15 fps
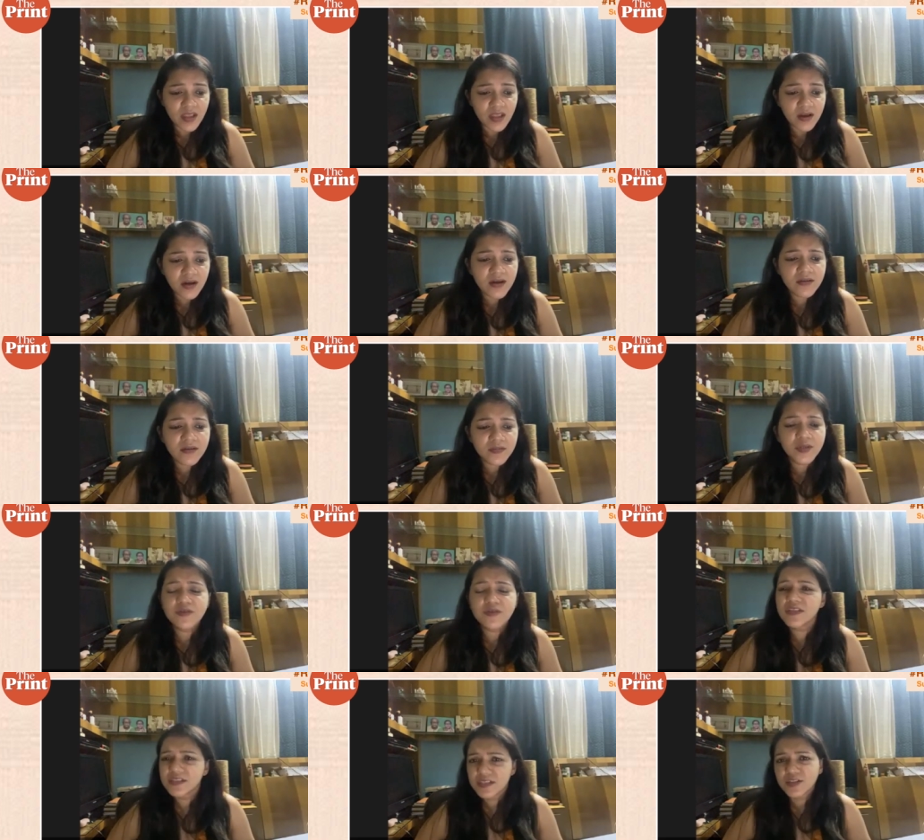uh, you
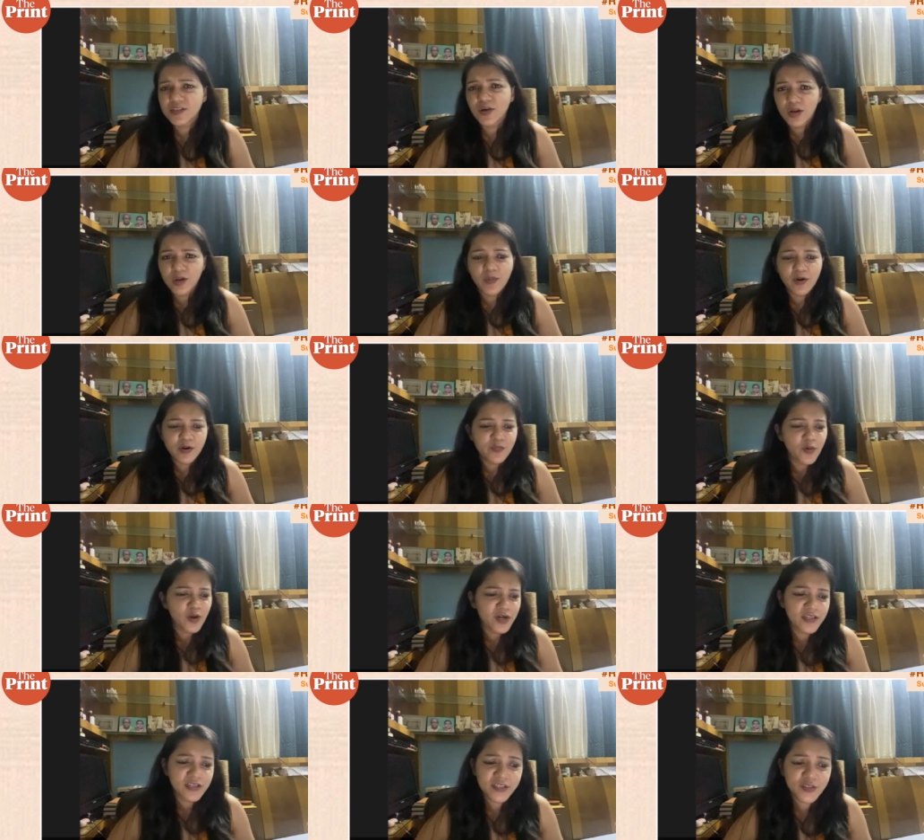know this is all about
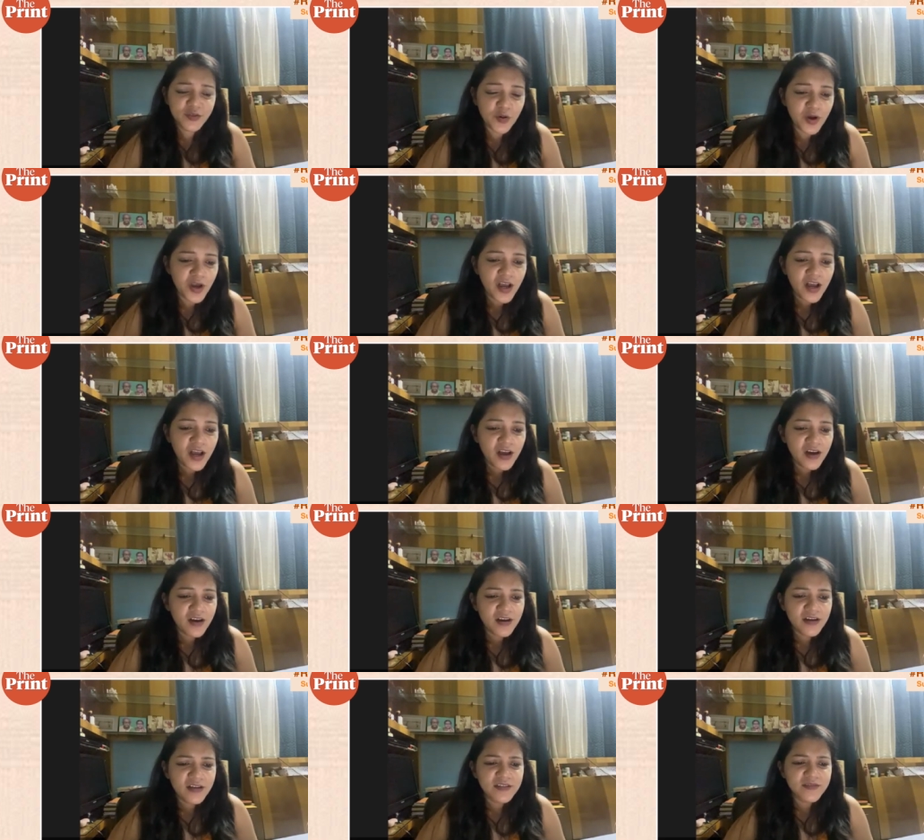politics so
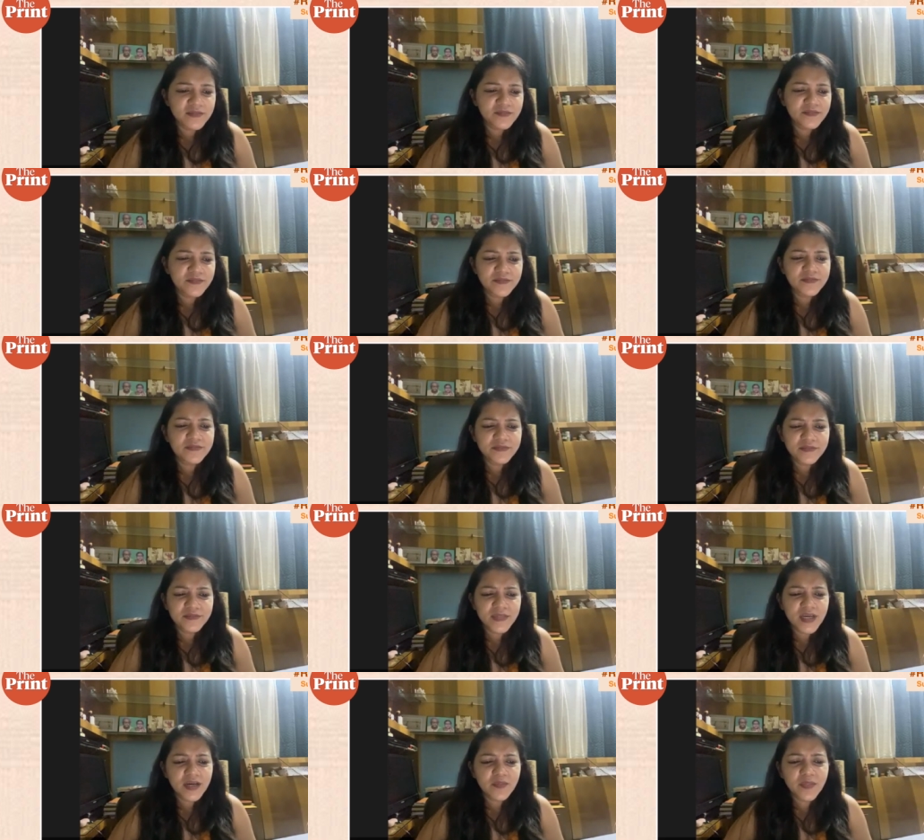uh,
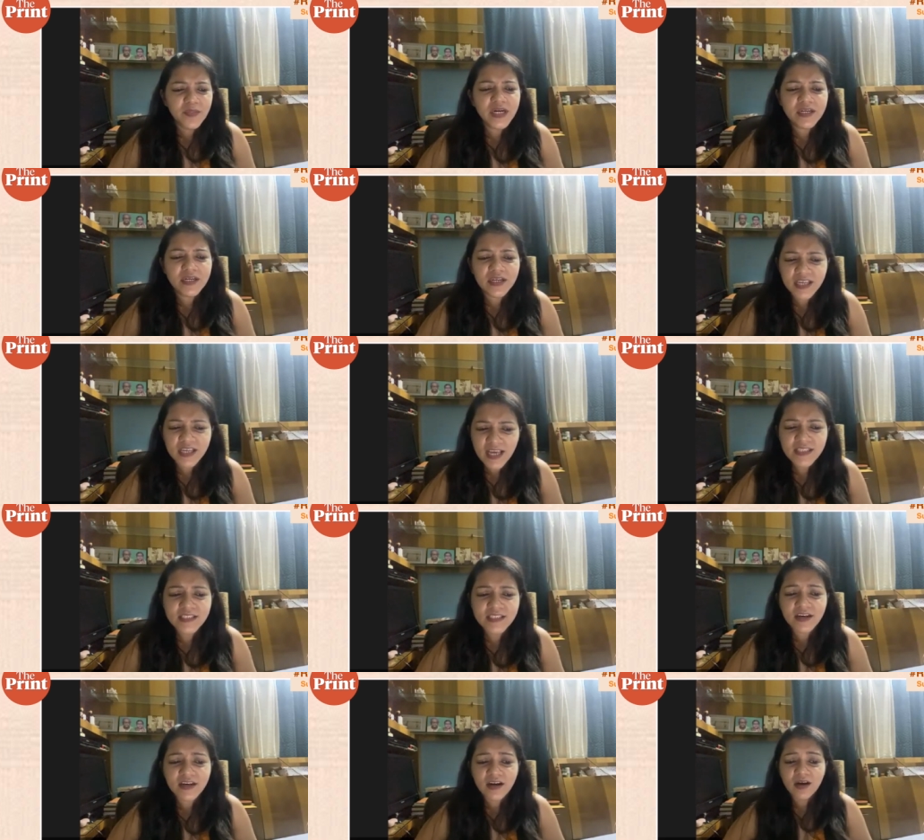but
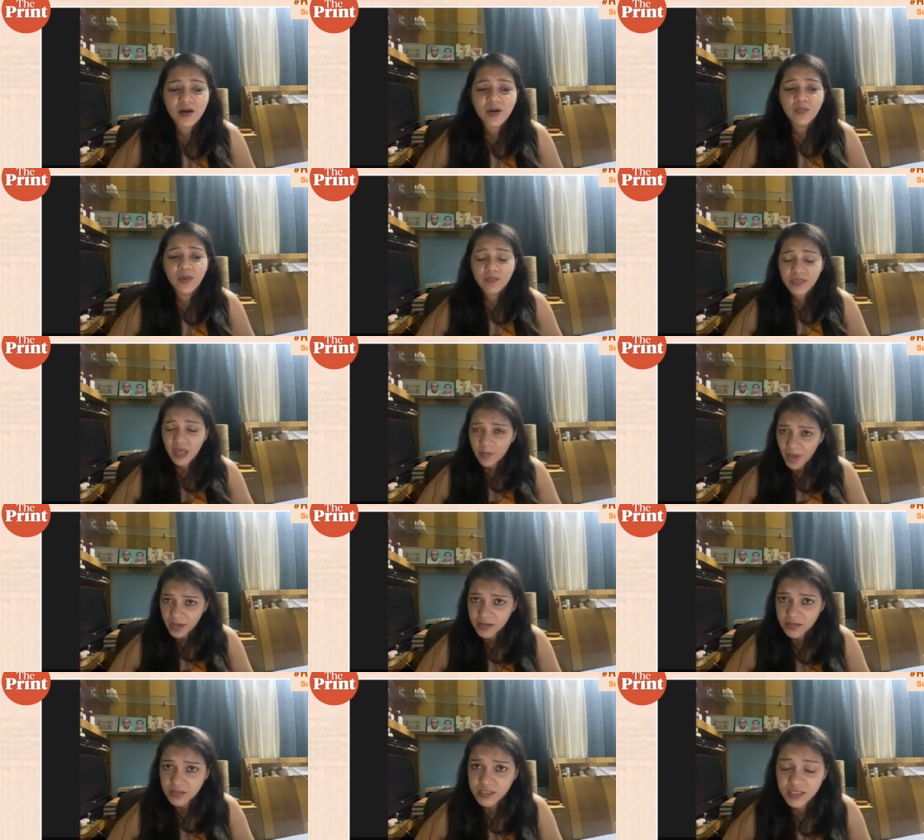yes, uh, Mamata
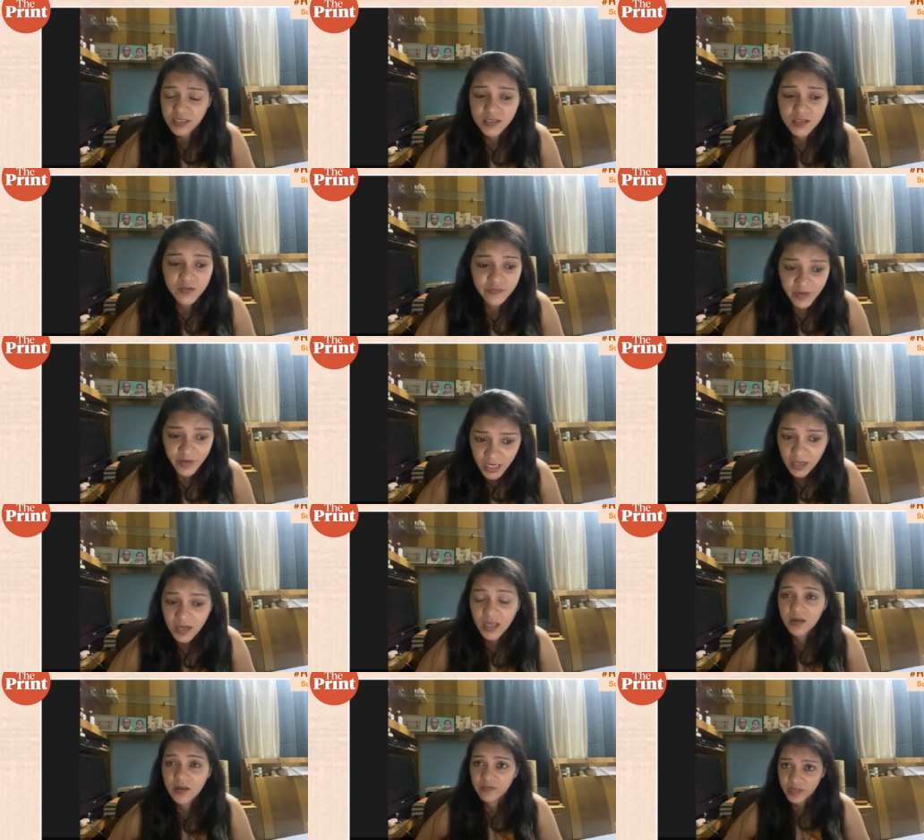Banerjee's win
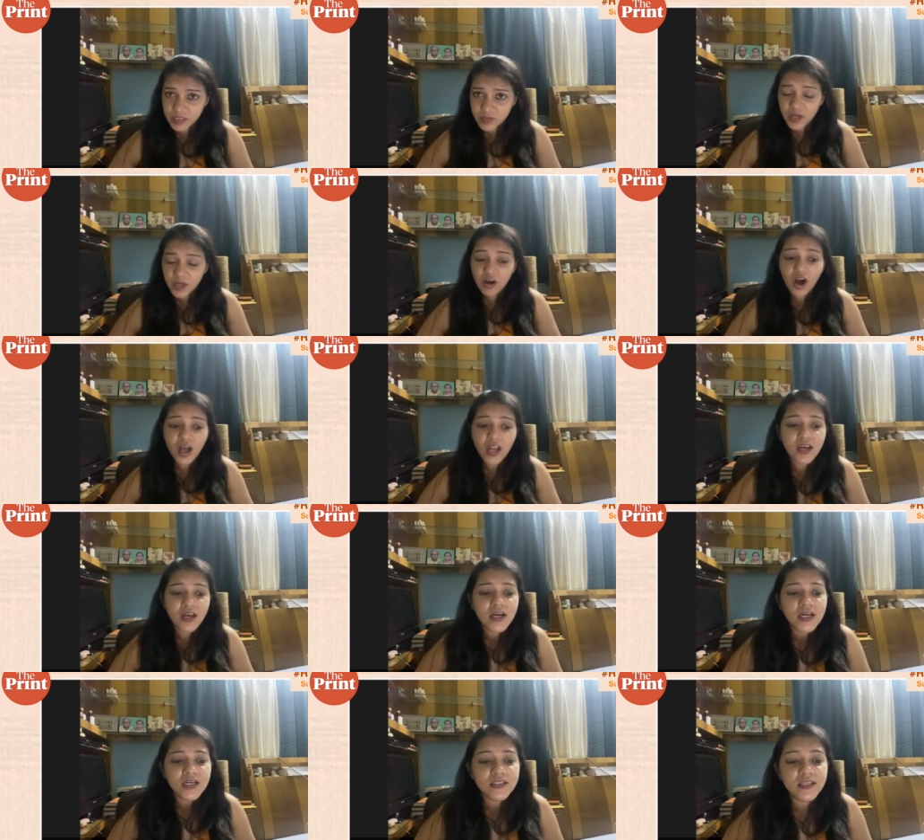in West Bengal,
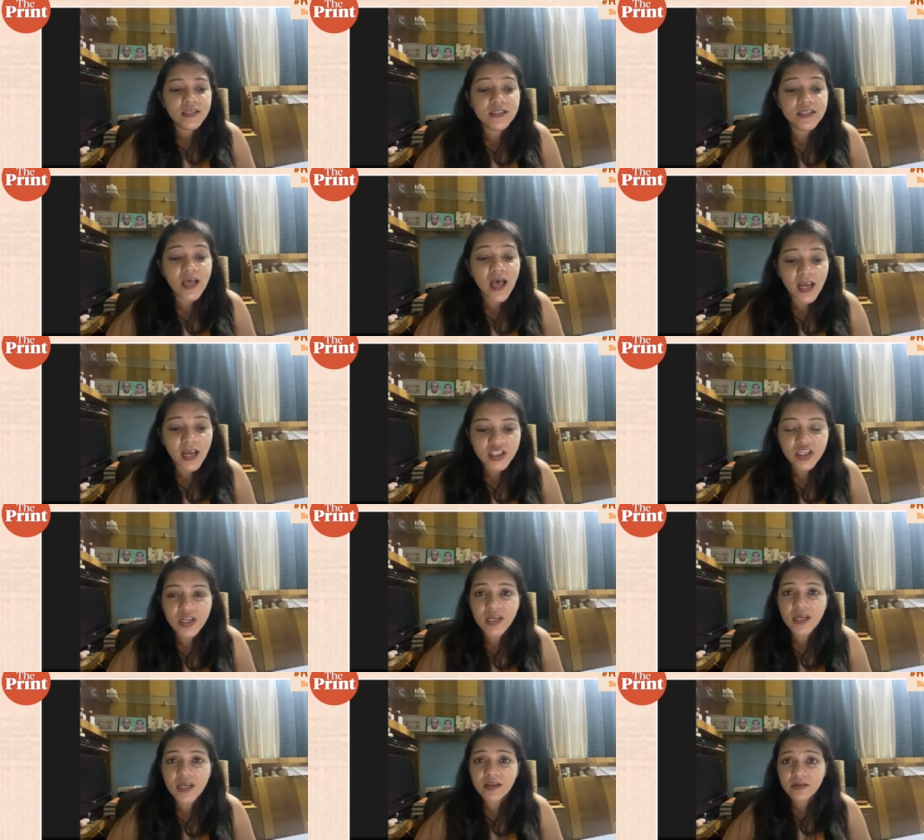this
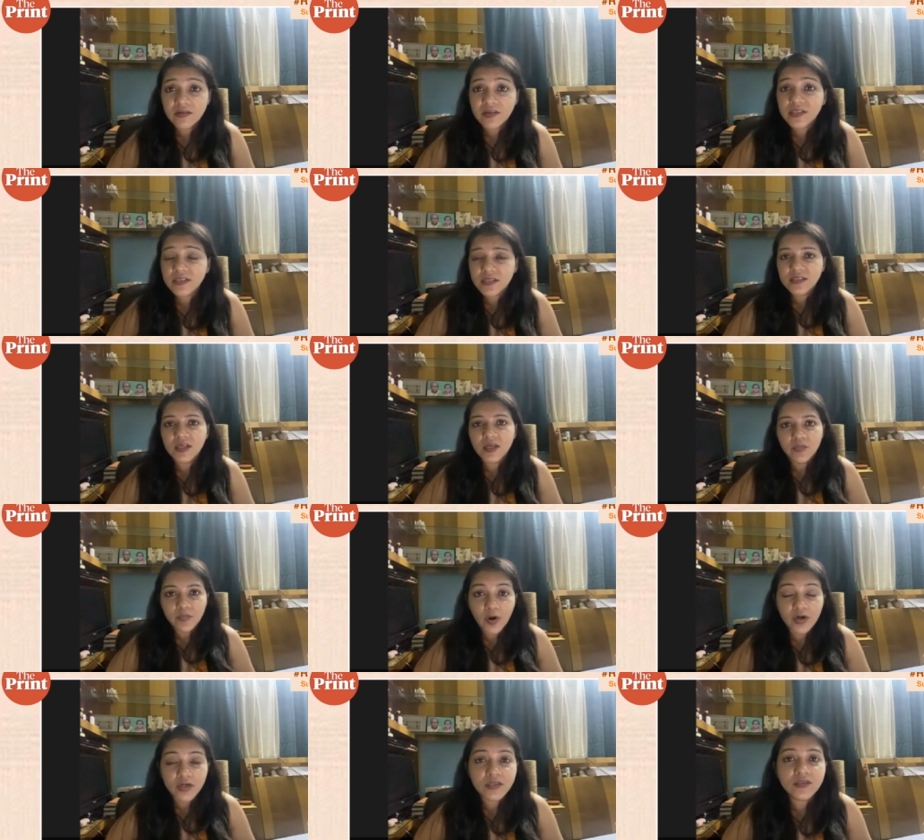actually increases the
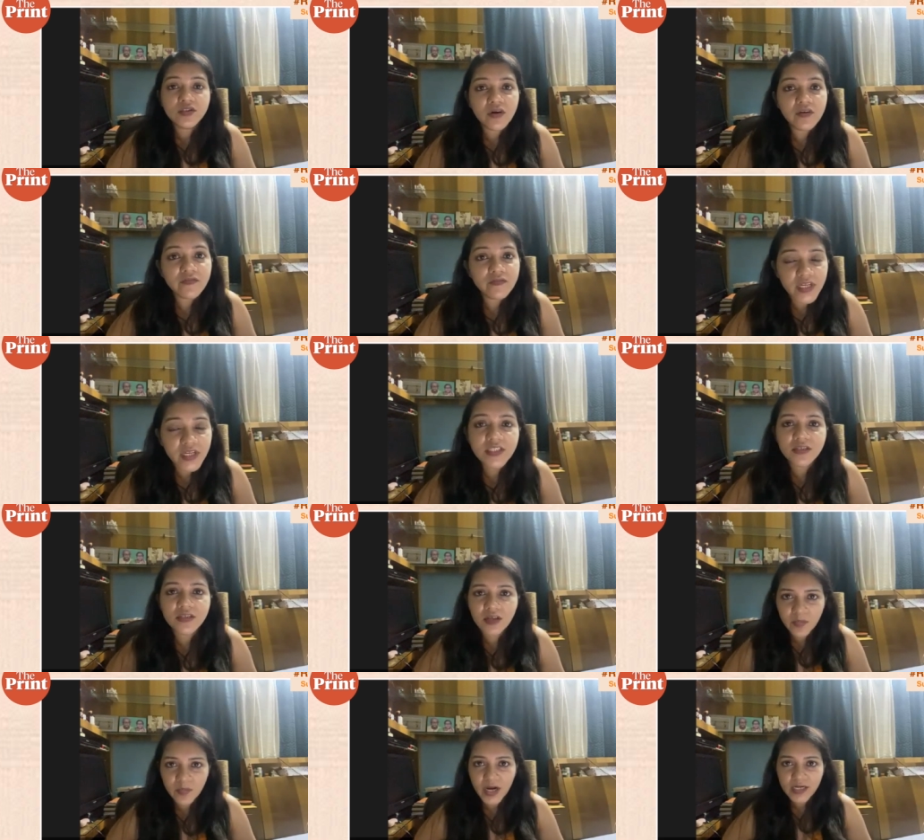importance of
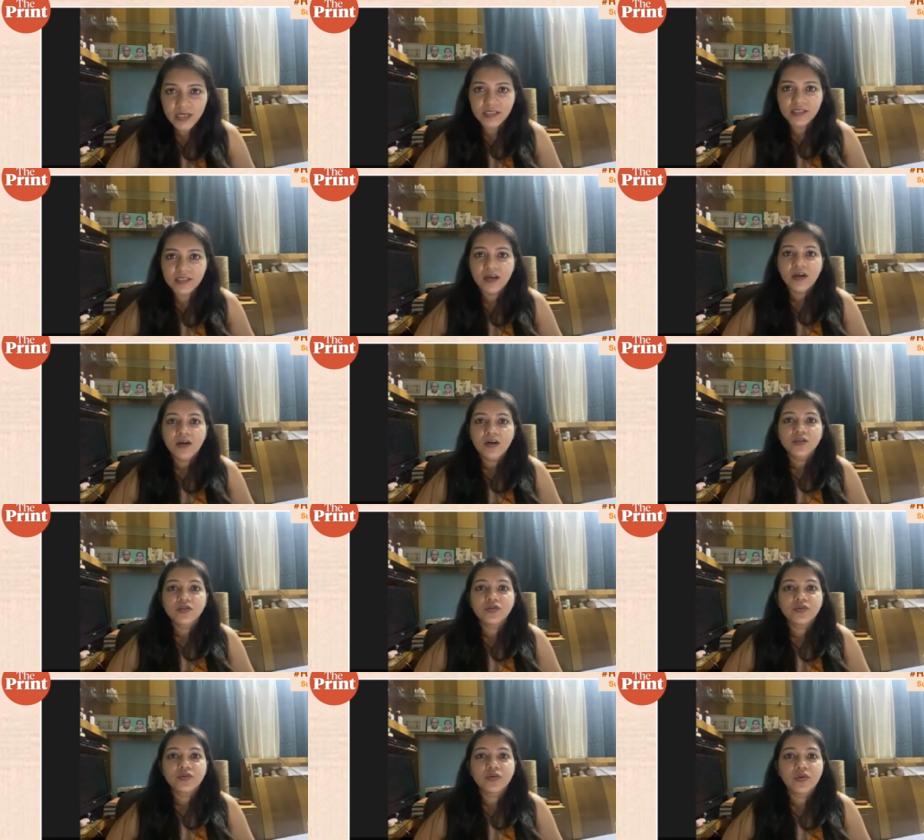regional parties.
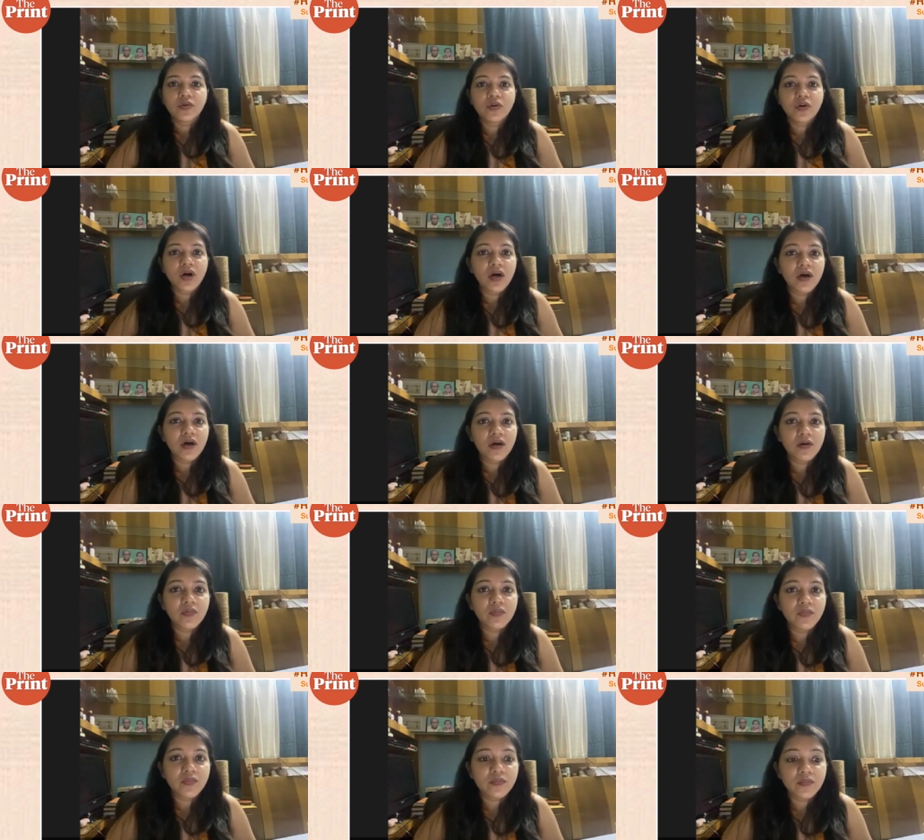So,
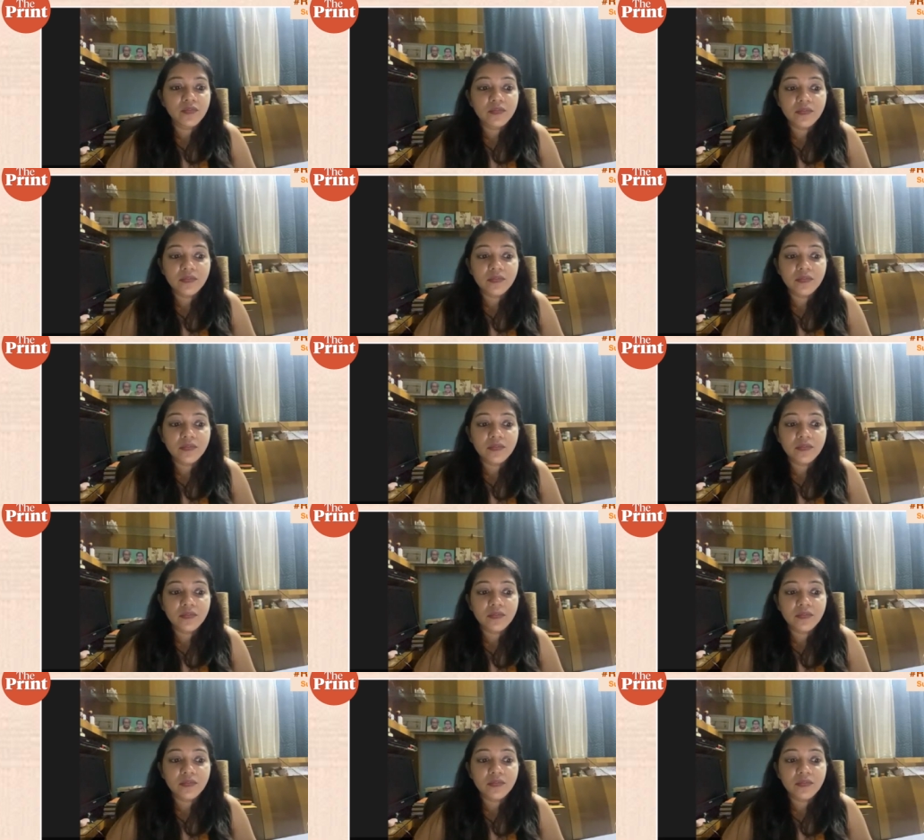um,